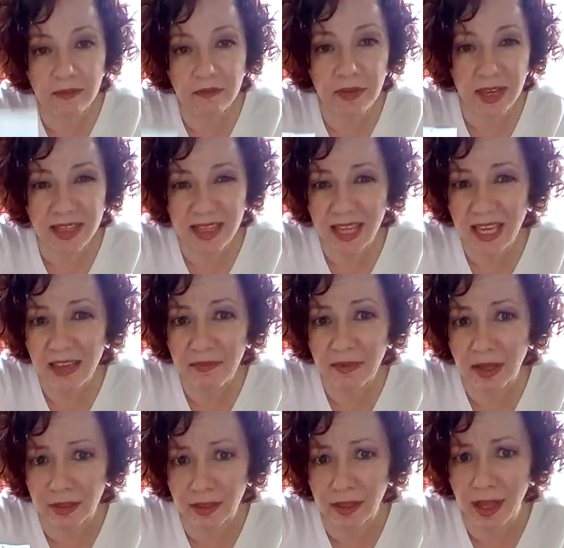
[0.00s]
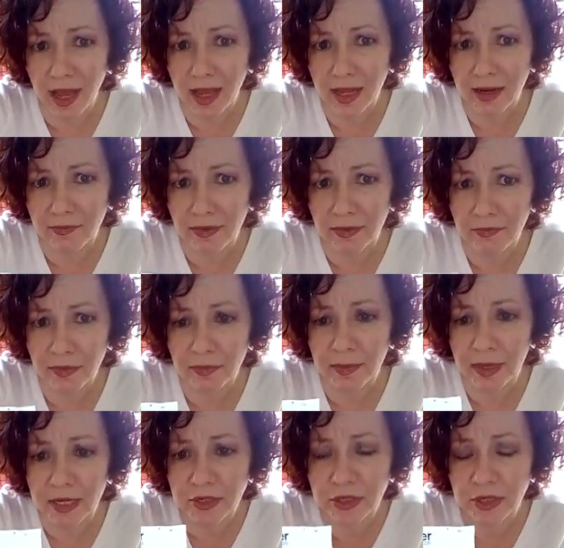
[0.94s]
In fact, they give a lot of
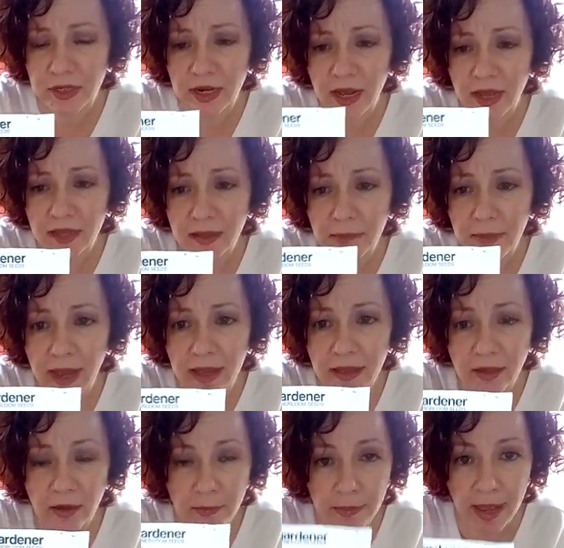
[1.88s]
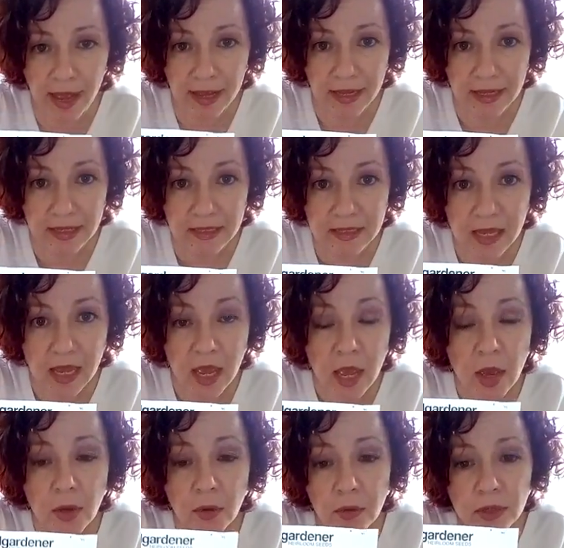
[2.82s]
information on the back of their packets,
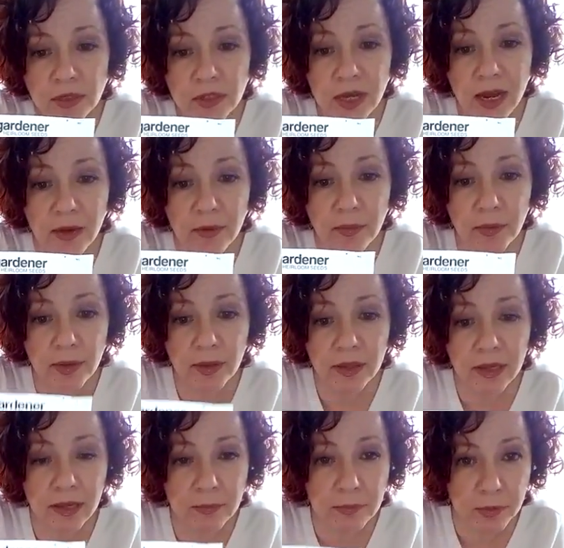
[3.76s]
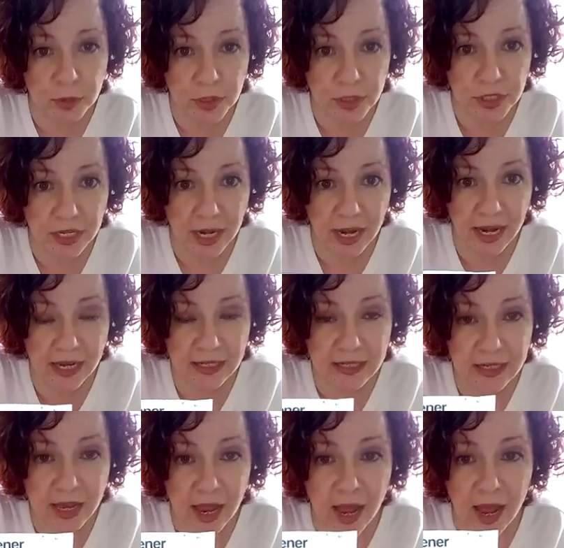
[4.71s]
which I really
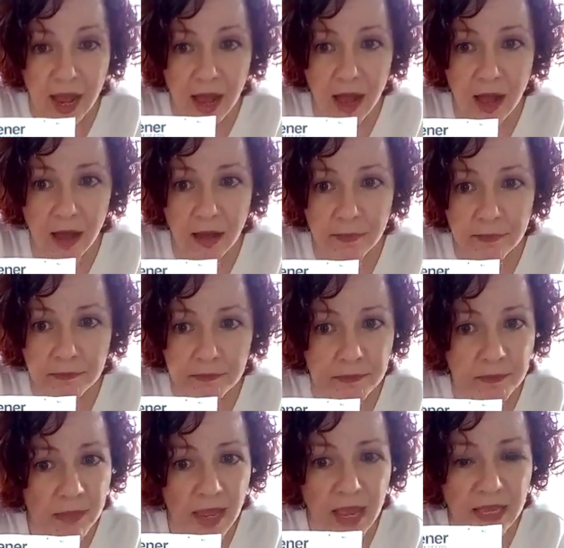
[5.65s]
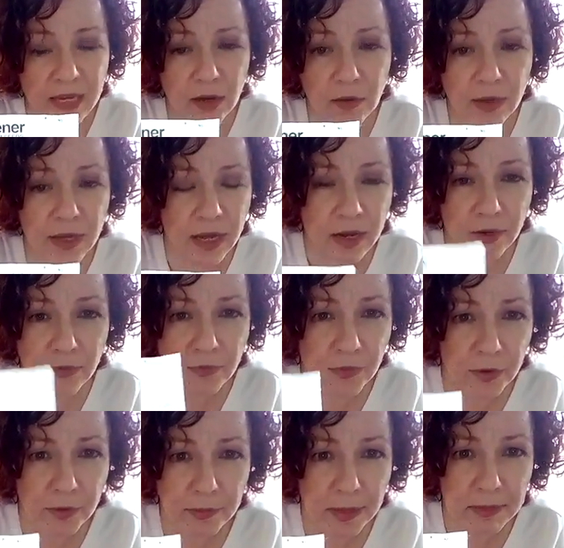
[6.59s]
appreciate. Um, I don't care
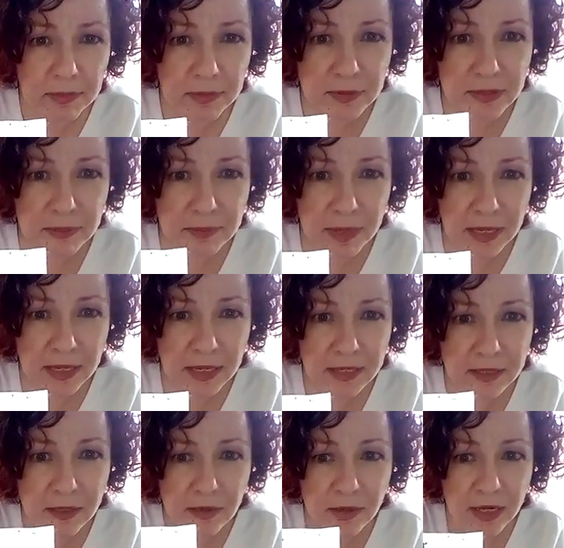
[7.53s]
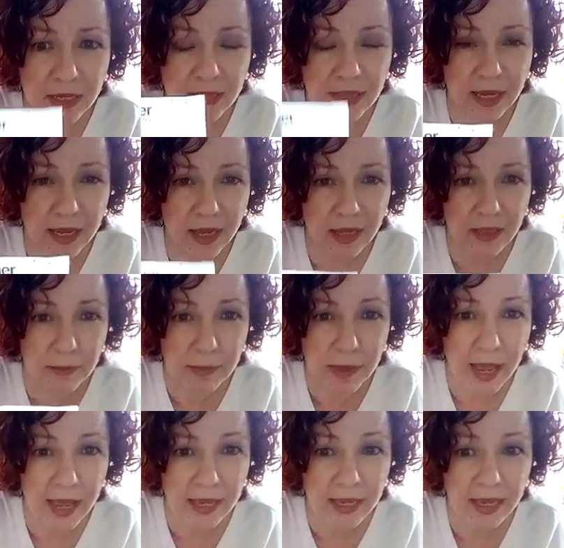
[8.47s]
for people's opinions or anything on the
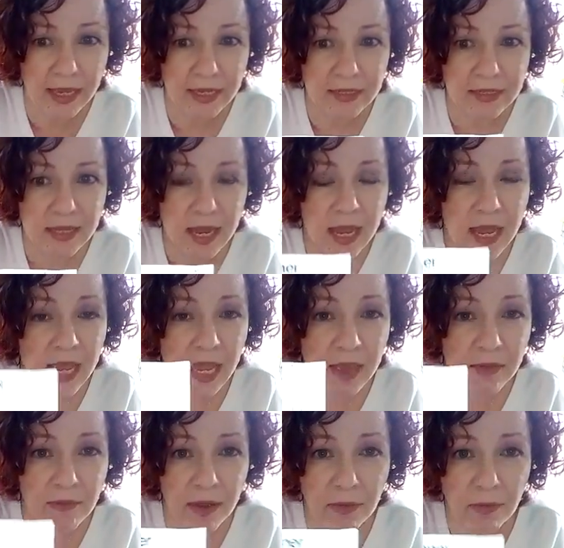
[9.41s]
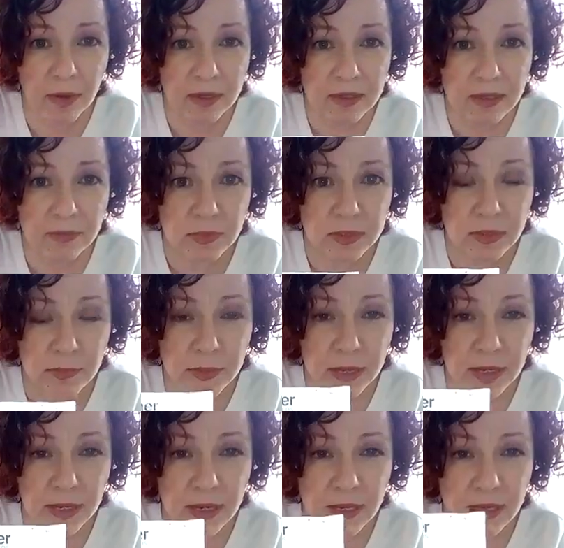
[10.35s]
packet. If I want someone's
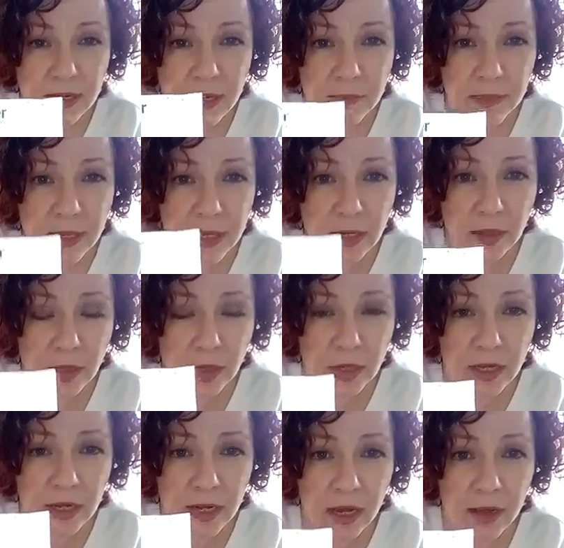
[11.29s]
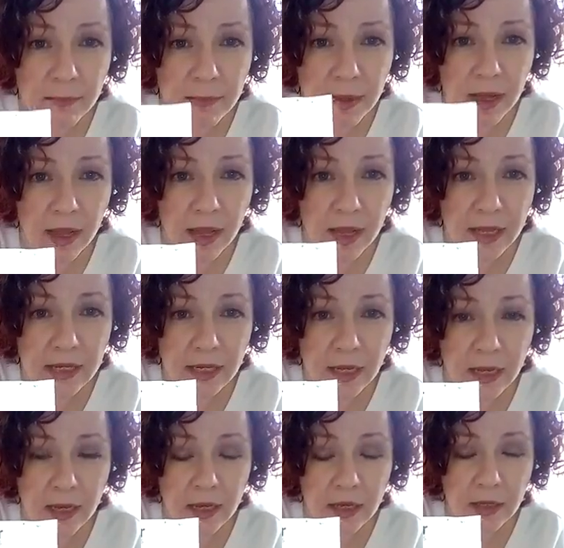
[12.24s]
opinion, I'm going to look it up on
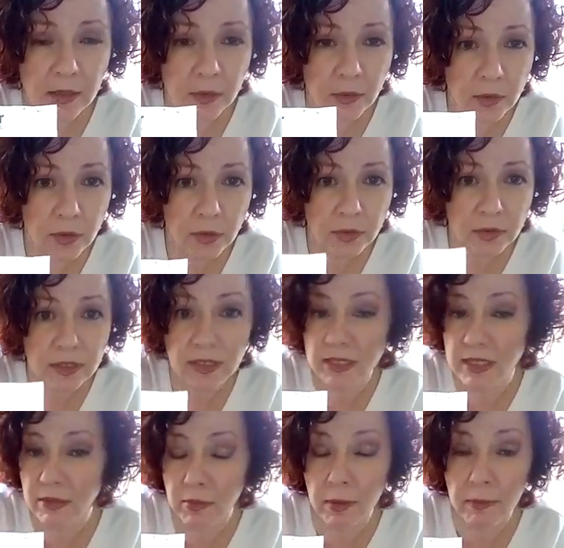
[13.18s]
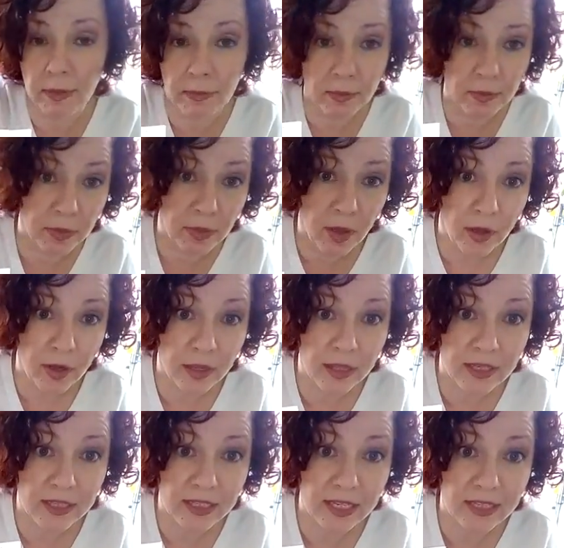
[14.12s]
uh, Google to see what people thought
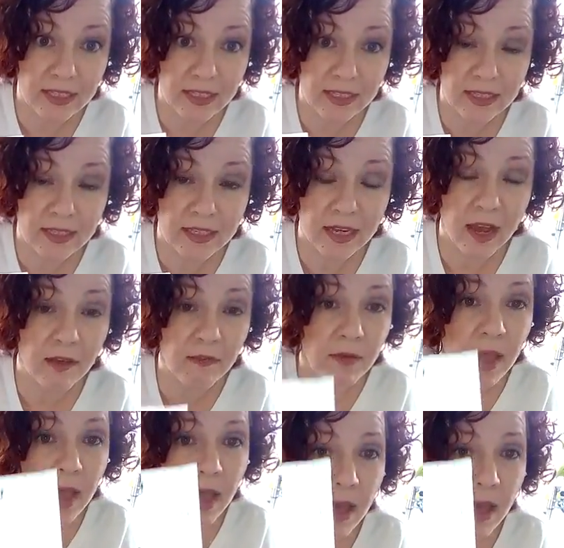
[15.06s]
of the seeds and stuff.